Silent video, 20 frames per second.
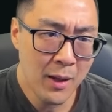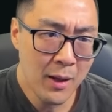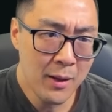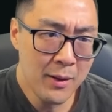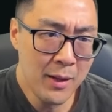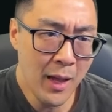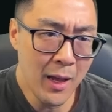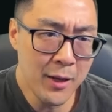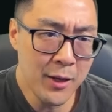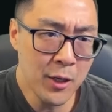
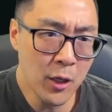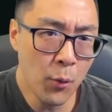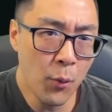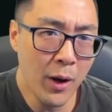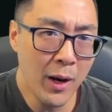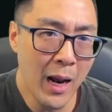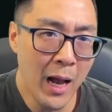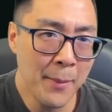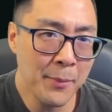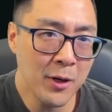Yeah, you know
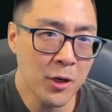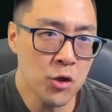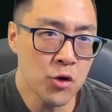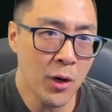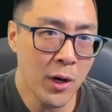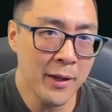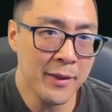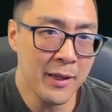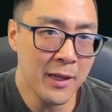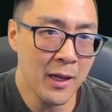what? I'm going to
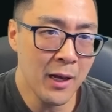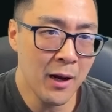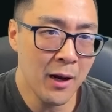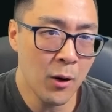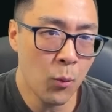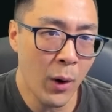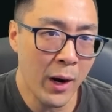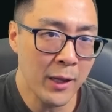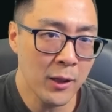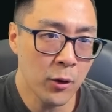try the
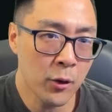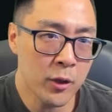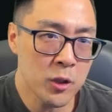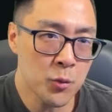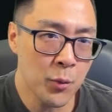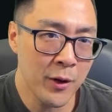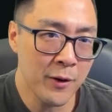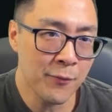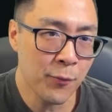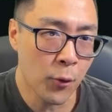White Lotus
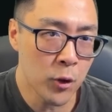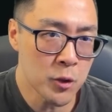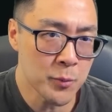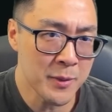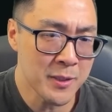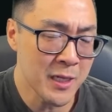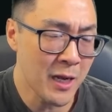Reinforcements.